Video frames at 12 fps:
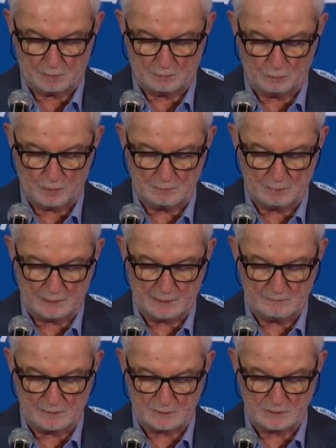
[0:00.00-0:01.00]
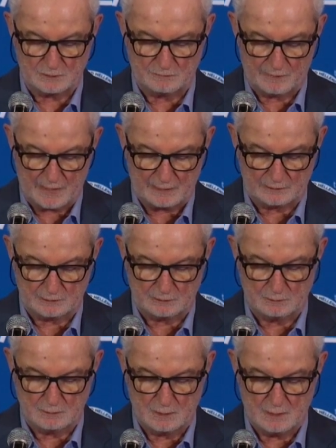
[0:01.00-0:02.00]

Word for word: We believe there is a value